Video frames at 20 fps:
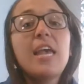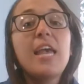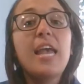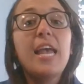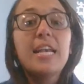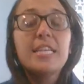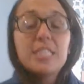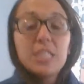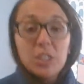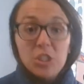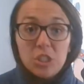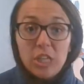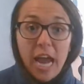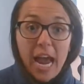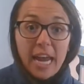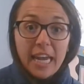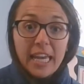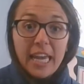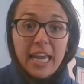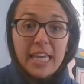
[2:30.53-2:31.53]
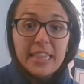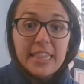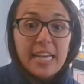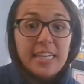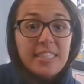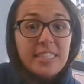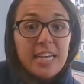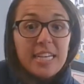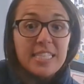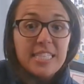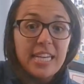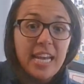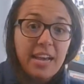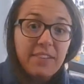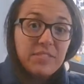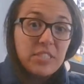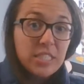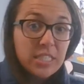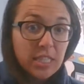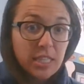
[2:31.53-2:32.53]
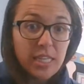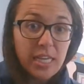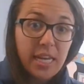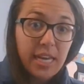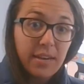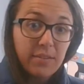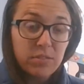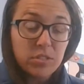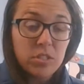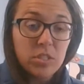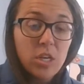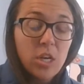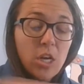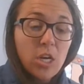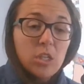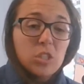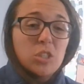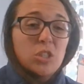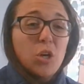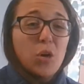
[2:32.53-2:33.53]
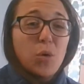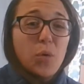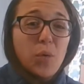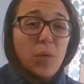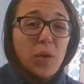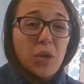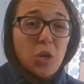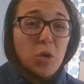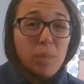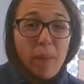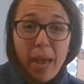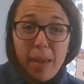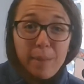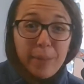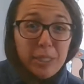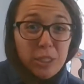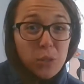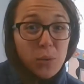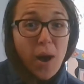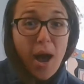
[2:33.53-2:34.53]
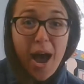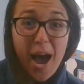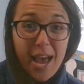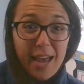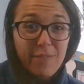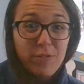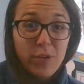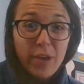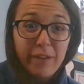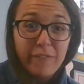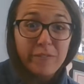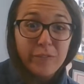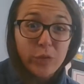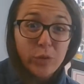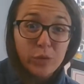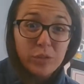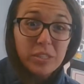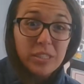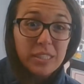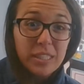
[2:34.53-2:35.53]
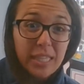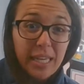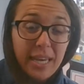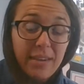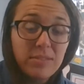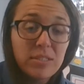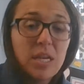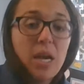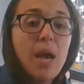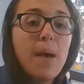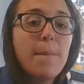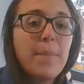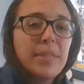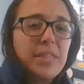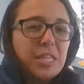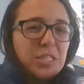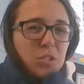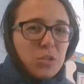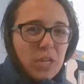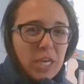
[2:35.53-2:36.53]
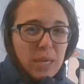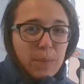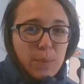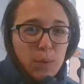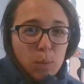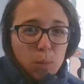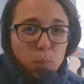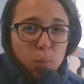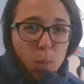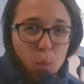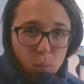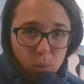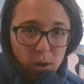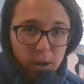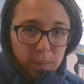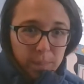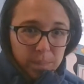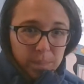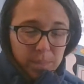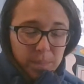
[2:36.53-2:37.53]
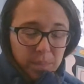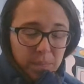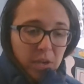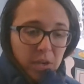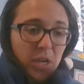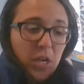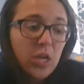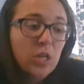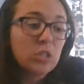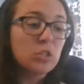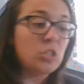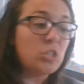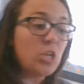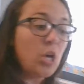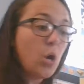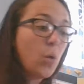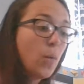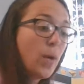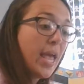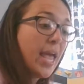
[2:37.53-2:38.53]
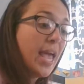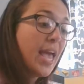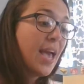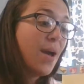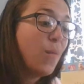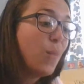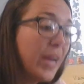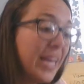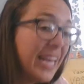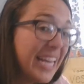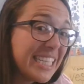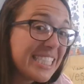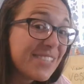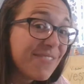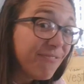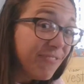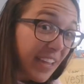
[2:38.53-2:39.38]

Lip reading: is a jacket that doesn't have sleeves. So you might be too hot if you have full sleeves, but this will keep you warm. So when it's